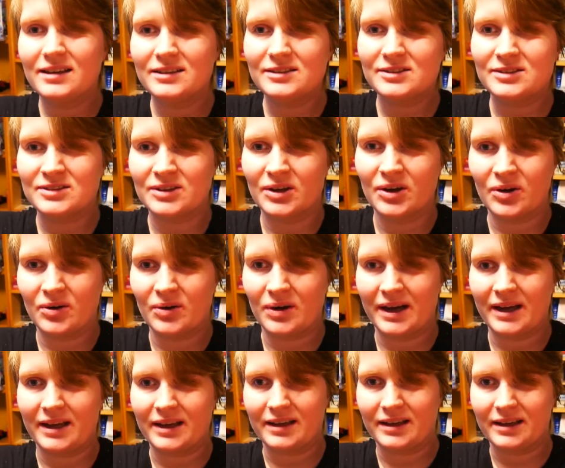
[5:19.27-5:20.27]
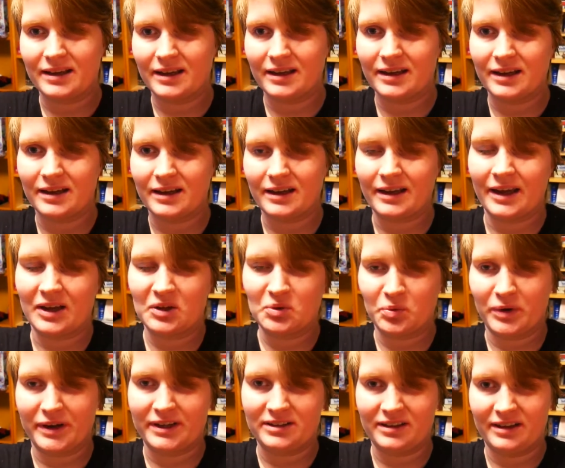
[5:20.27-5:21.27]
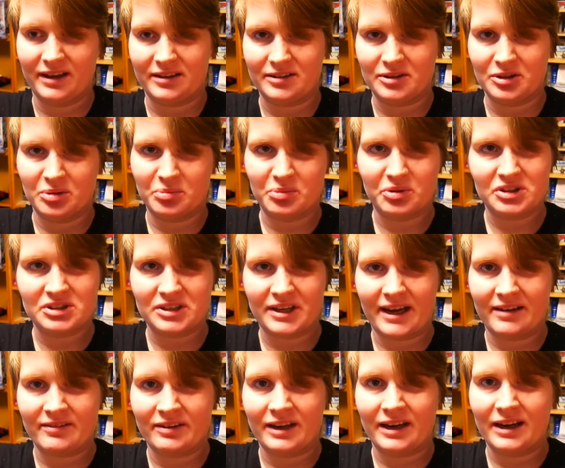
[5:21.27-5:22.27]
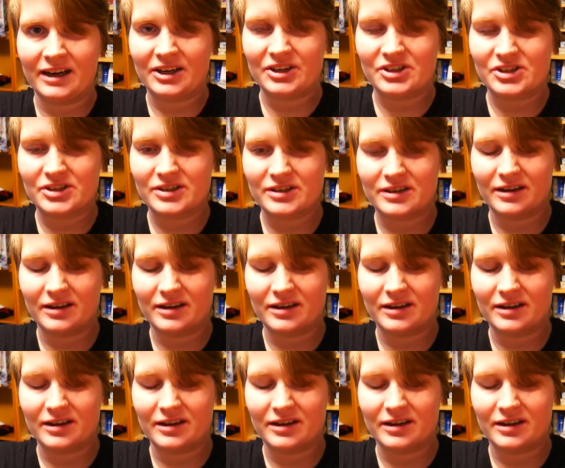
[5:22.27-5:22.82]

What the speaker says: So I can't wait to get to the books I have in English.